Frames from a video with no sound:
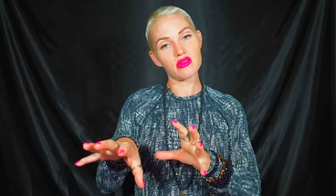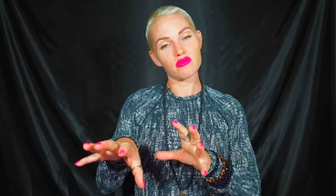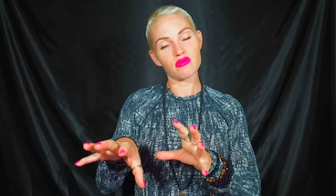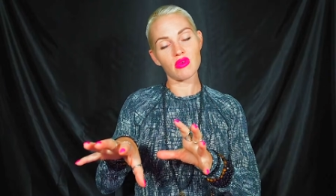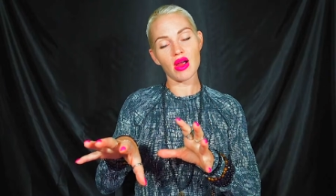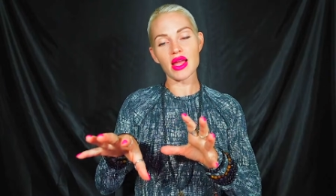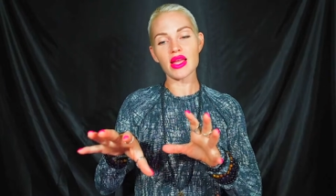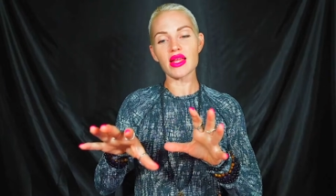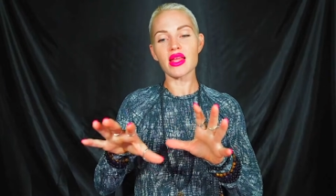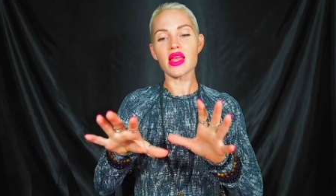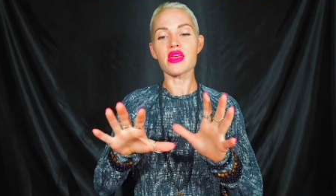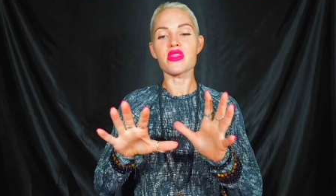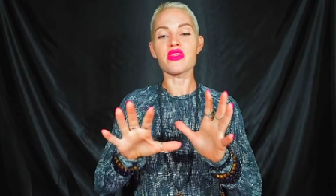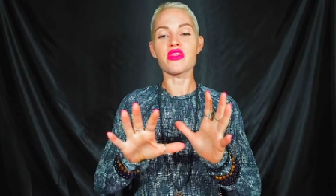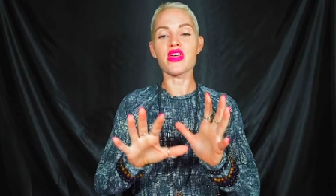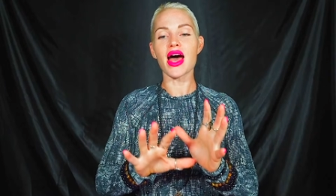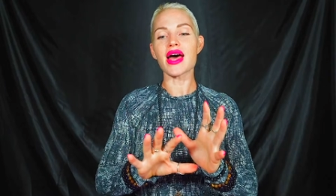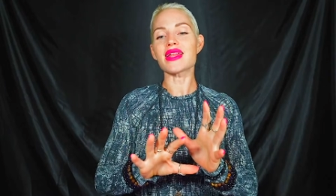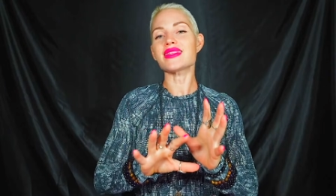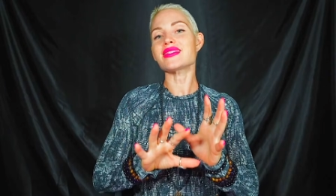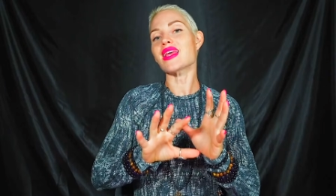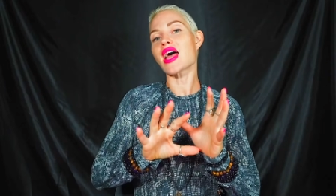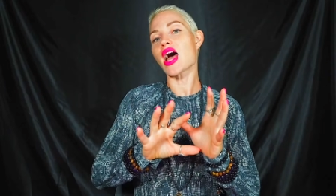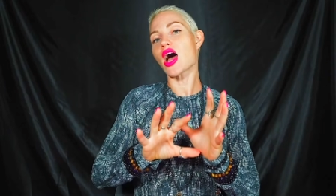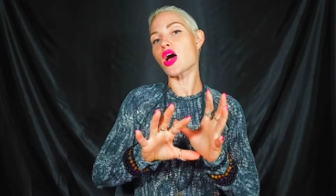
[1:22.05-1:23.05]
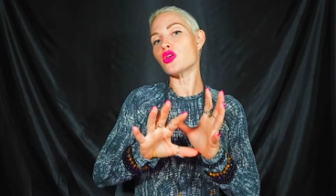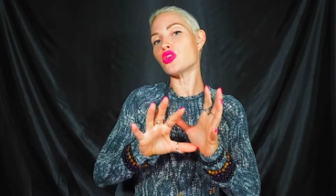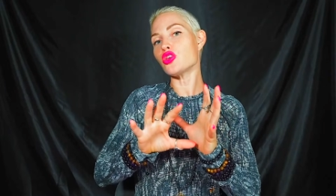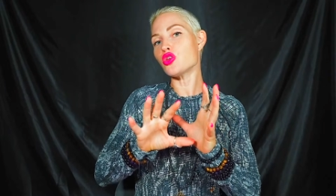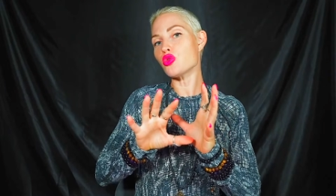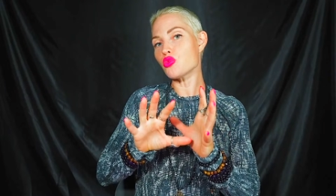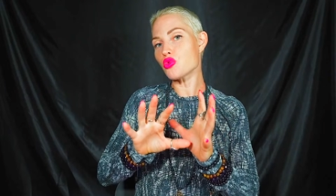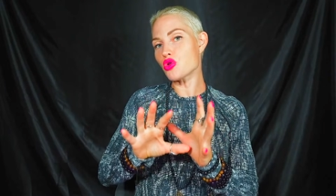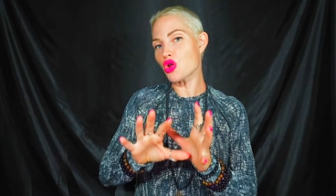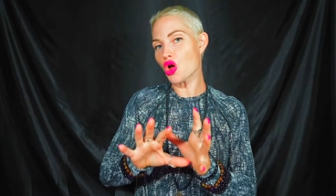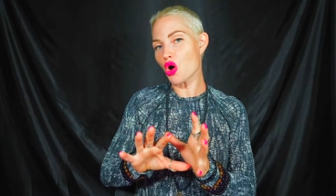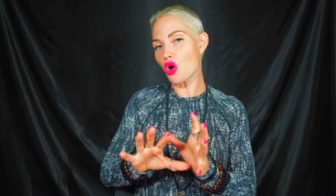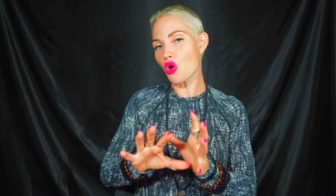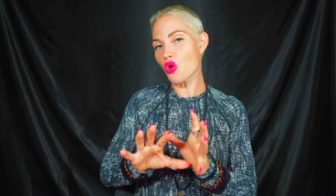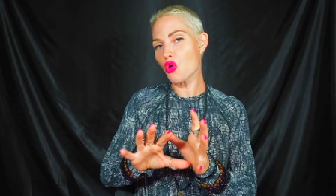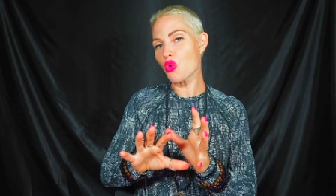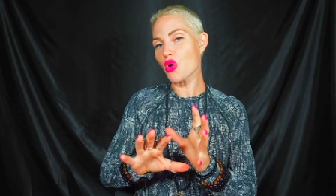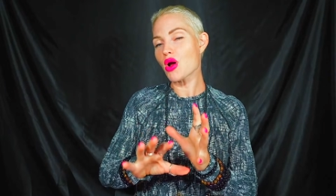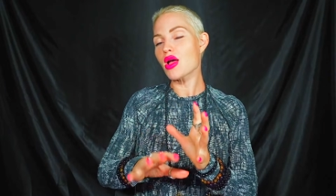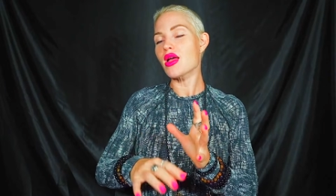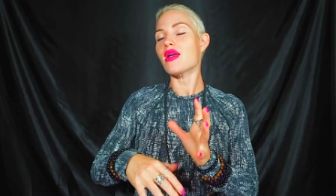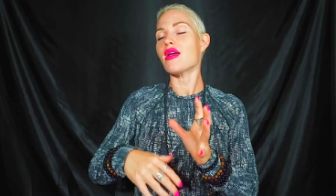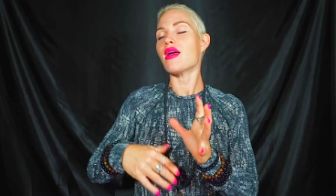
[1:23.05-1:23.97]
right? That's how you know